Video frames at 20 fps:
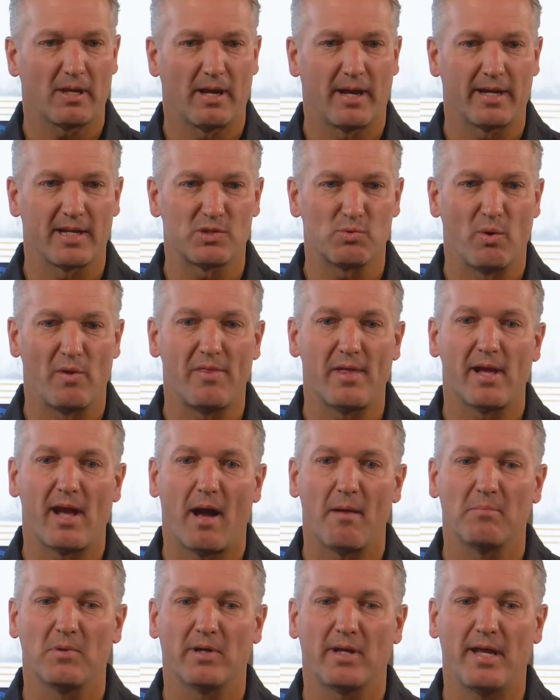I guess one thing
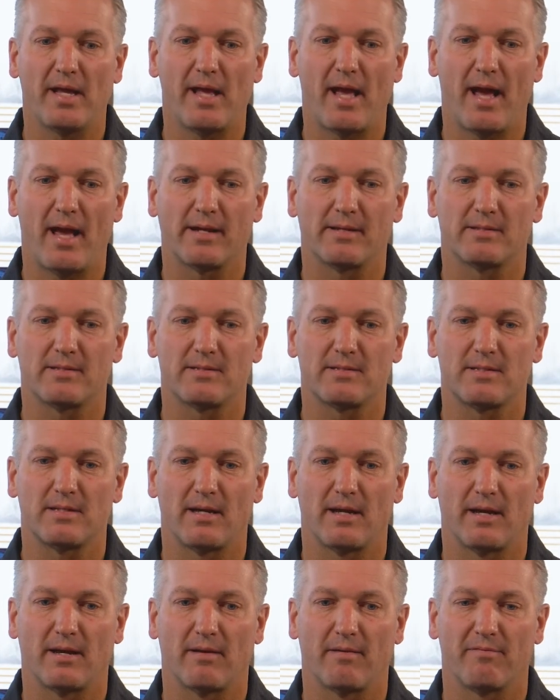I'm looking at
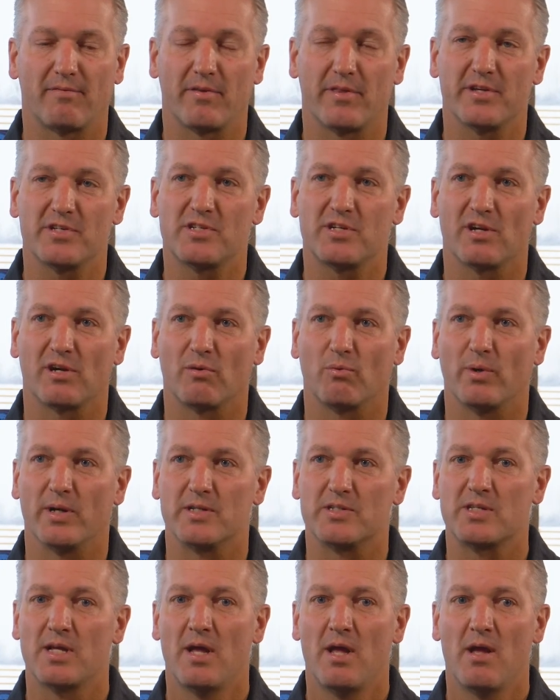for this year
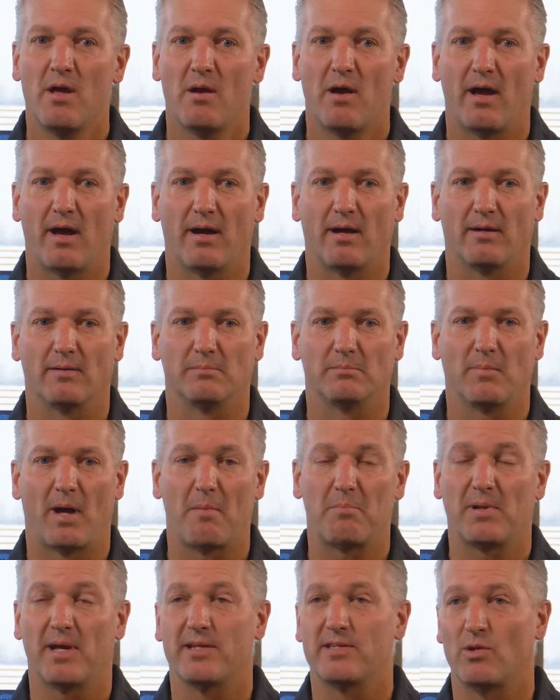was I
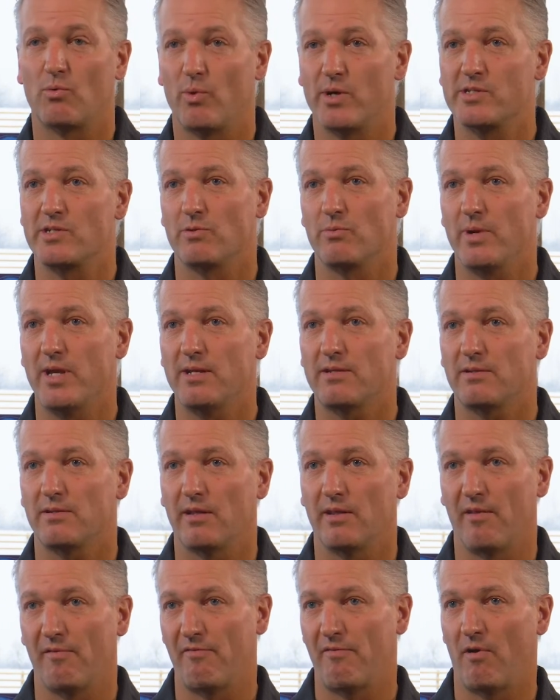planted winter wheat
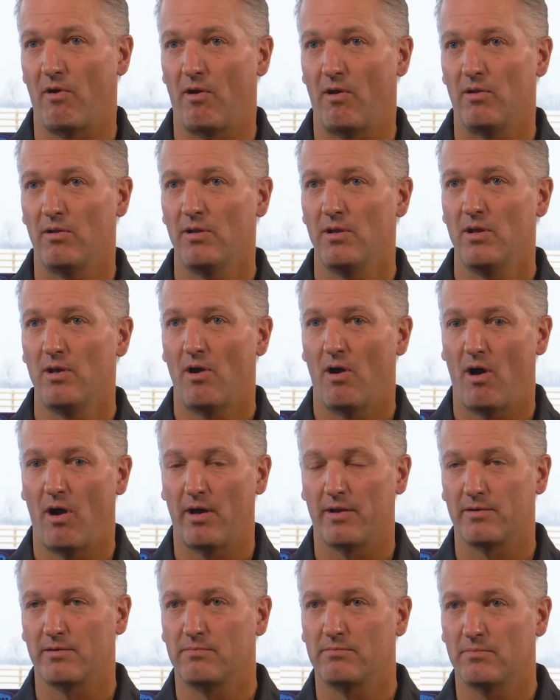in the fall
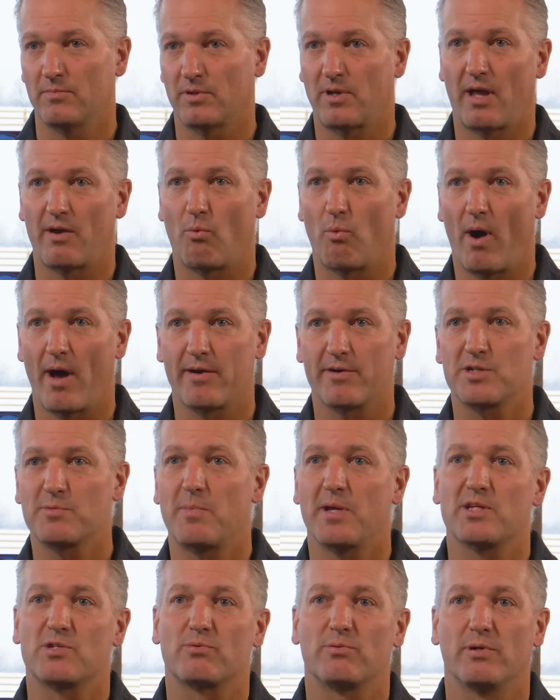on kind of wider
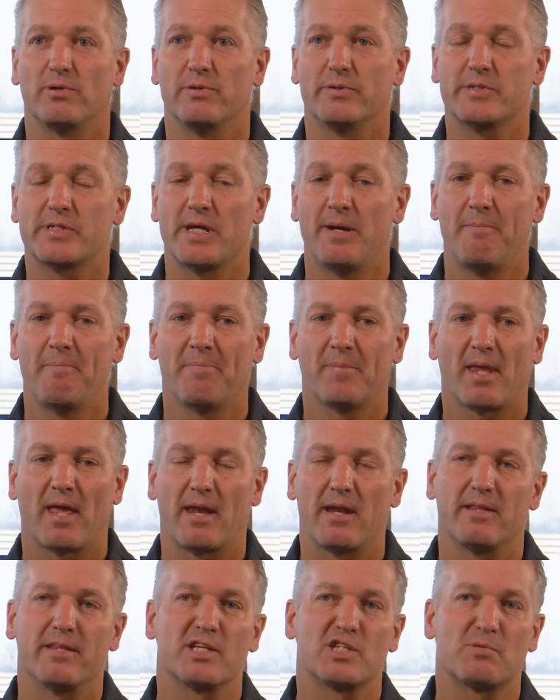spaced rows,
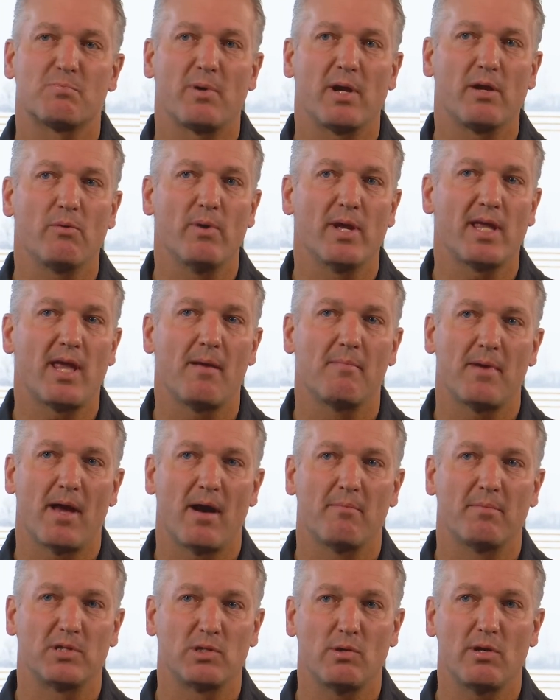and in the spring we came
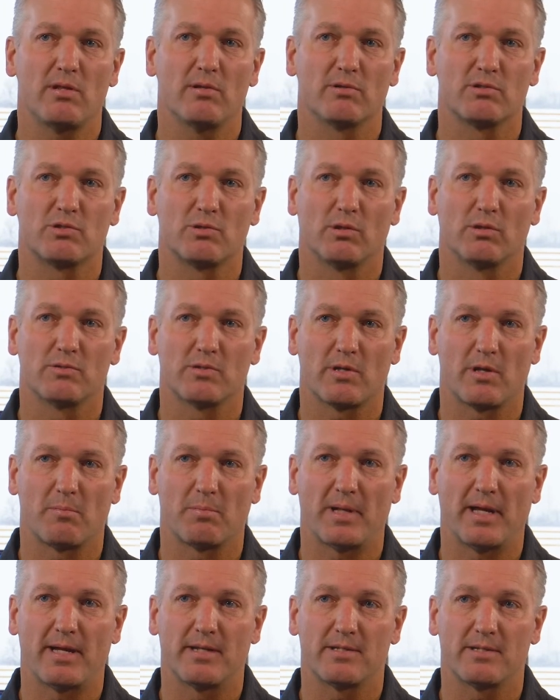down between those rows with our
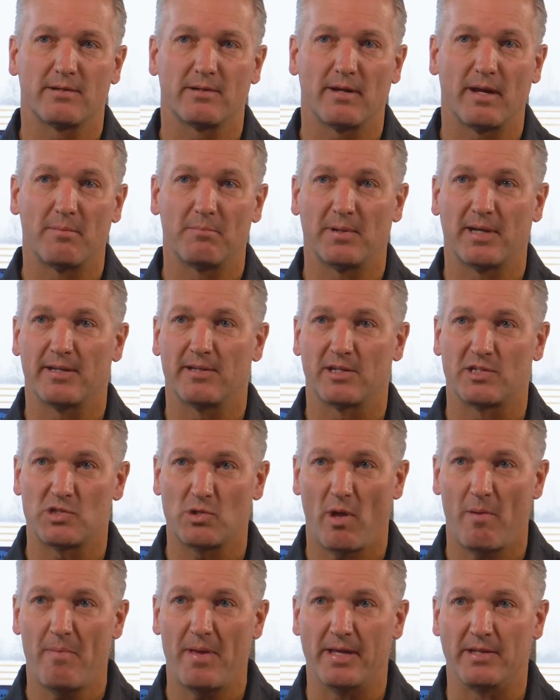planter and planted
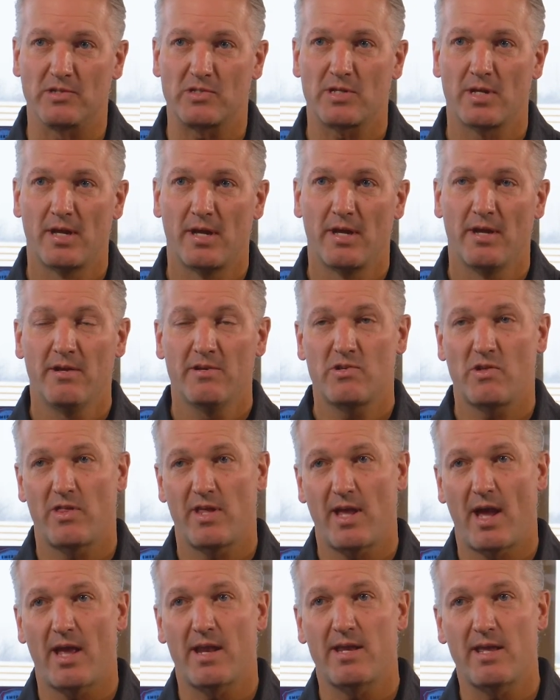soybeans. So
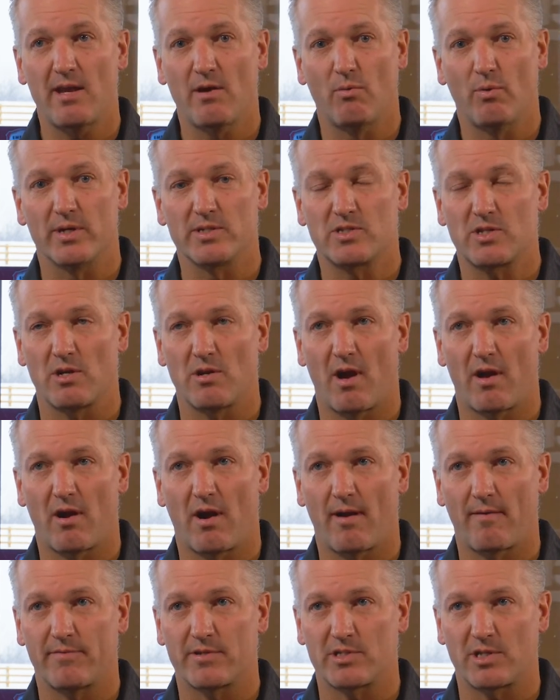the idea was to not
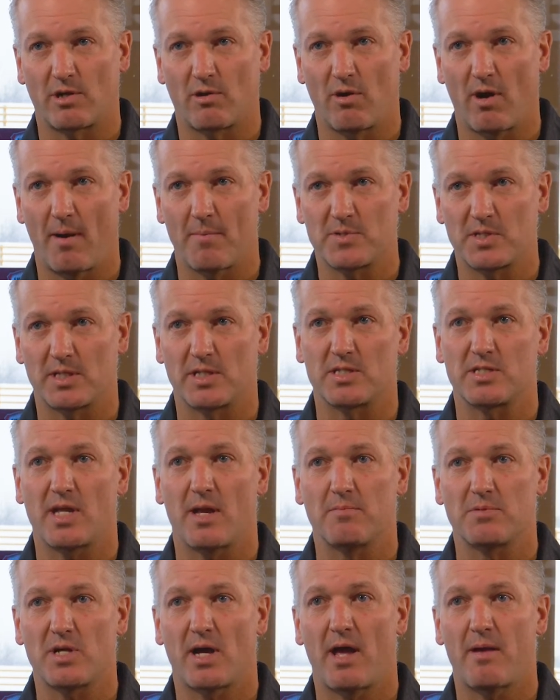harvest the crops at the
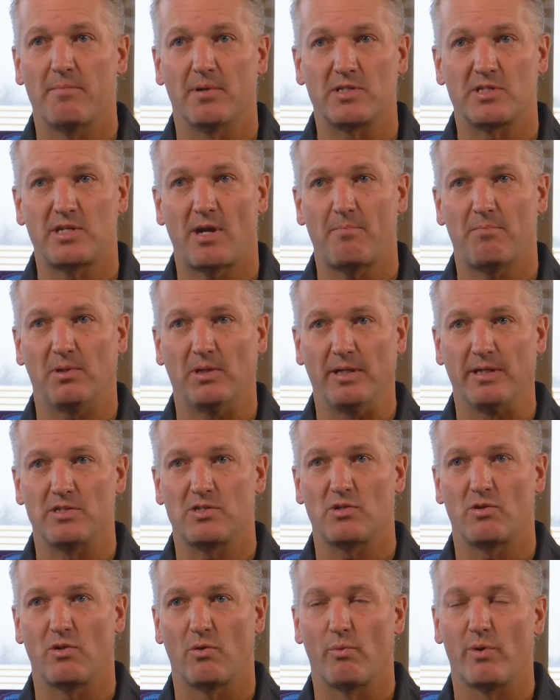same time but separately.
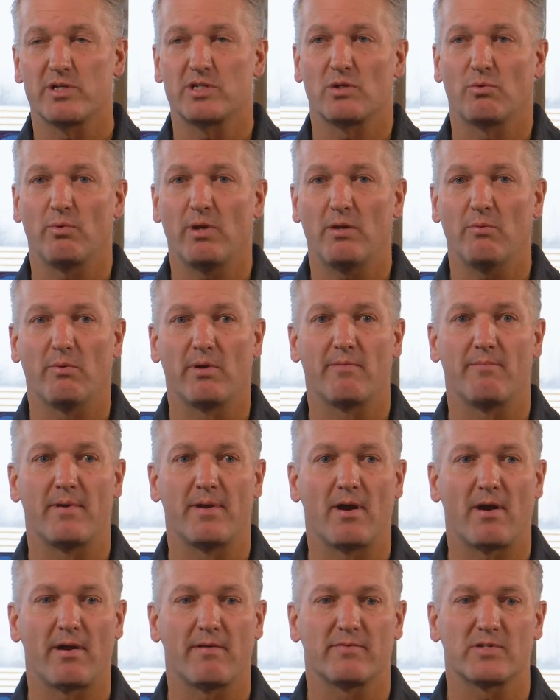So the winter wheat would have been
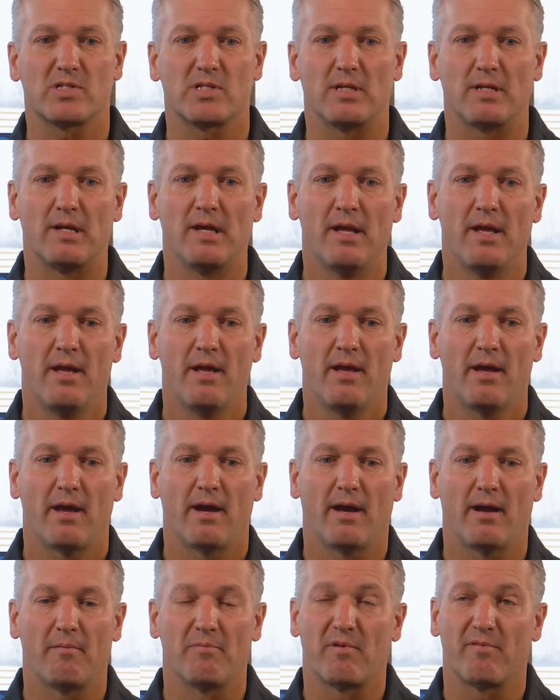harvested
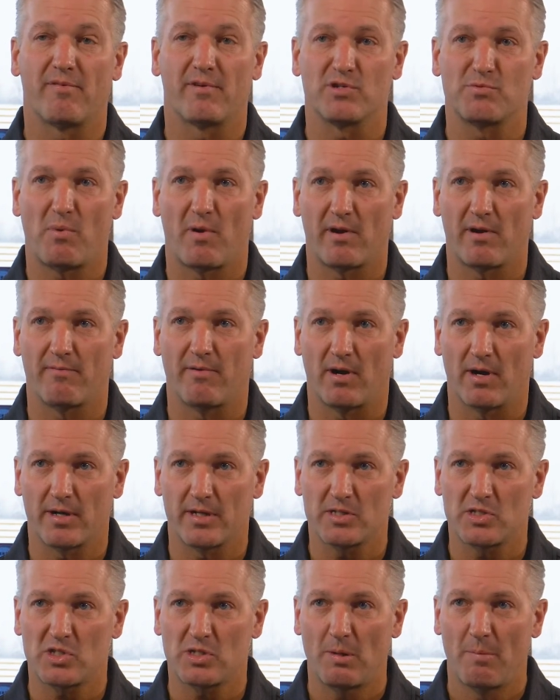the first part of
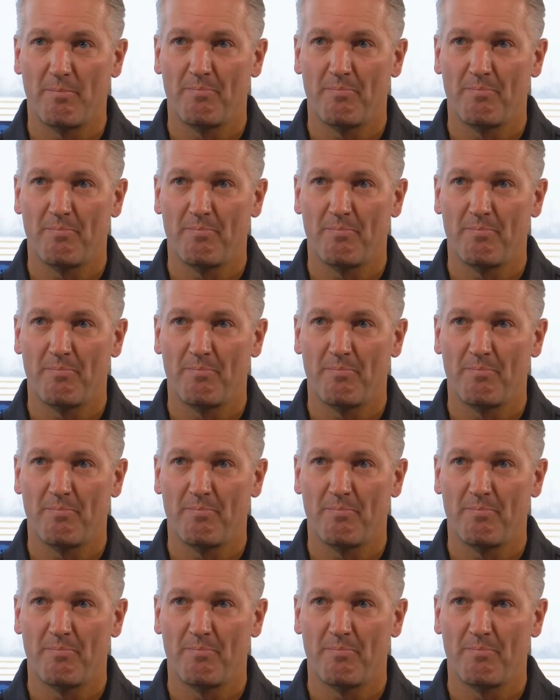August,